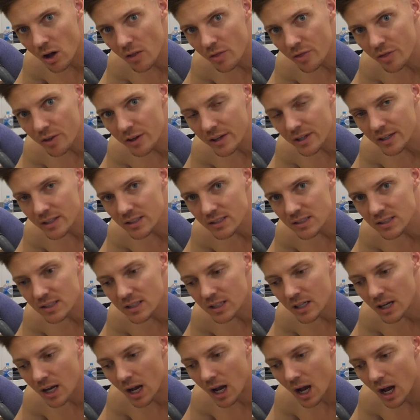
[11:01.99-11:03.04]
on things.
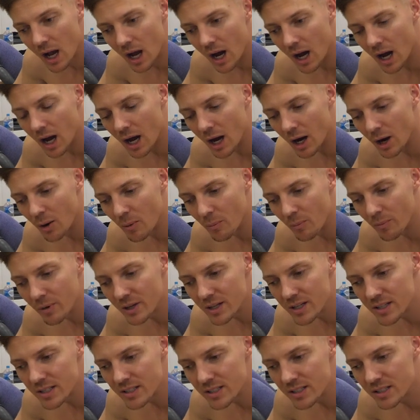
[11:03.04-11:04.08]

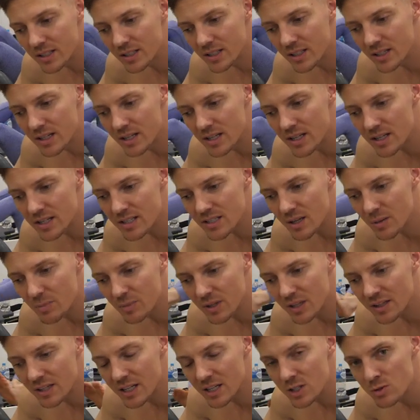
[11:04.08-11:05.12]
It is
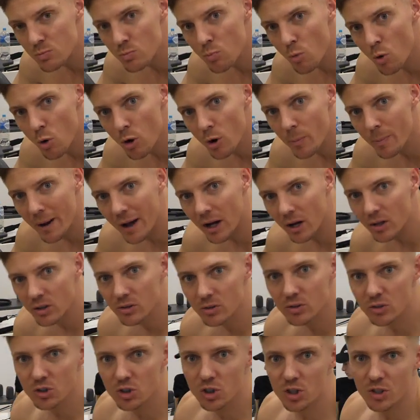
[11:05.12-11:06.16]
something that's more
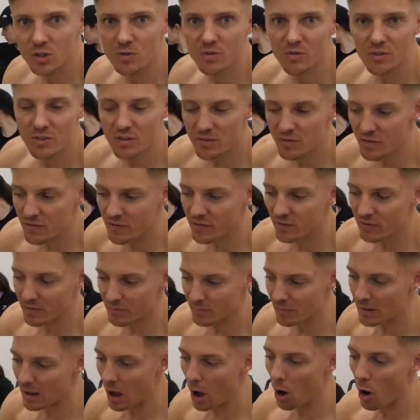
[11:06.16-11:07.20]
about just
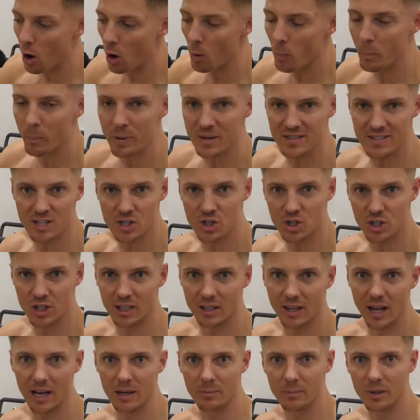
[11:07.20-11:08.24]
all position
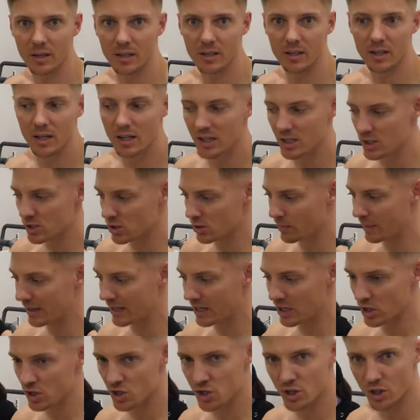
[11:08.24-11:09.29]
alignment. So
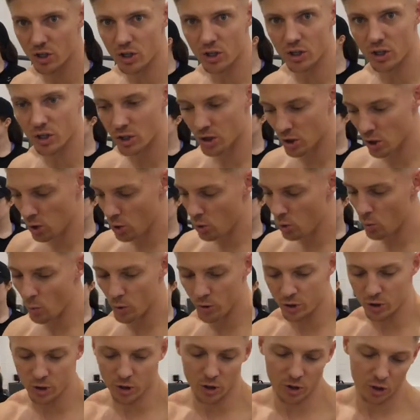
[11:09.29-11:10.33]
making sure
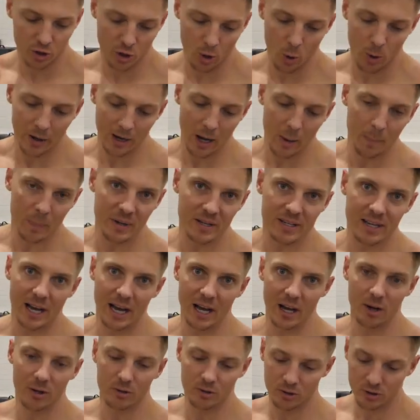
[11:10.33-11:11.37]
when you're going up and
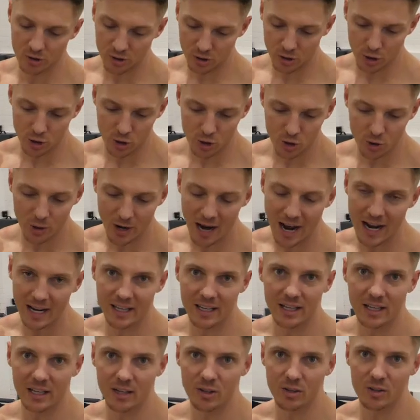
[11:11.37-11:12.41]
down, you're
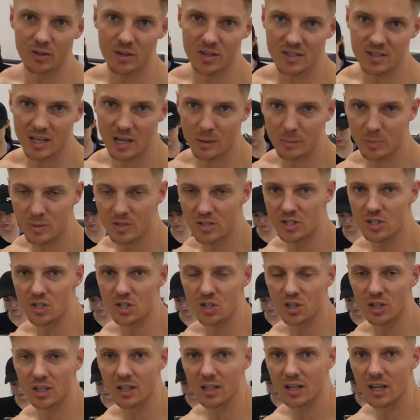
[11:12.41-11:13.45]
tracking, you're in the same
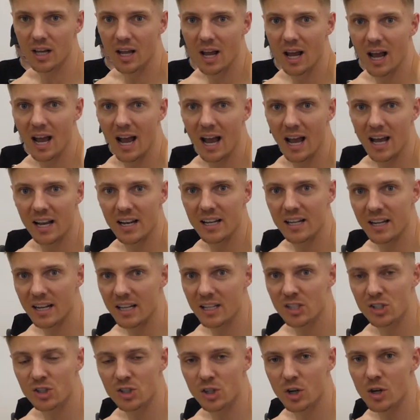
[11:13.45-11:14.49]
position, and
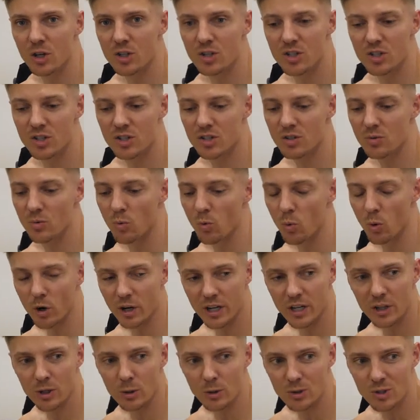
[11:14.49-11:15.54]
it starts
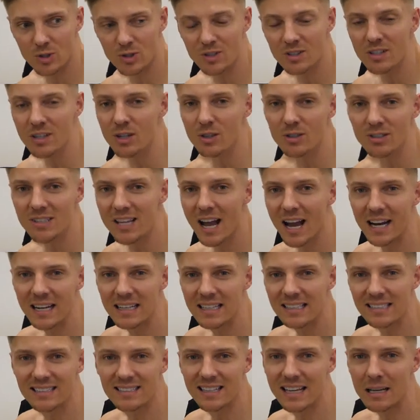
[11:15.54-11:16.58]
working those little
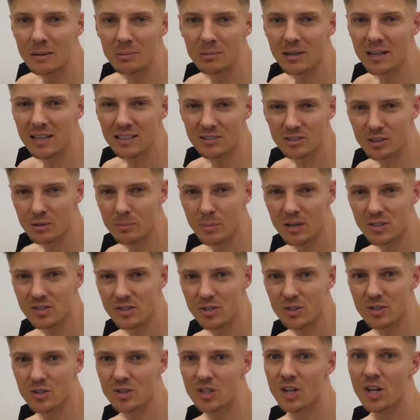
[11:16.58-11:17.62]
tiny stabilizer
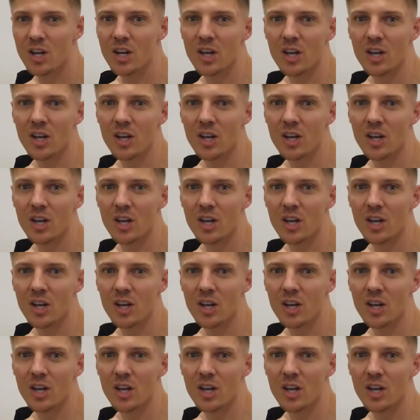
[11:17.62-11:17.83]
muscles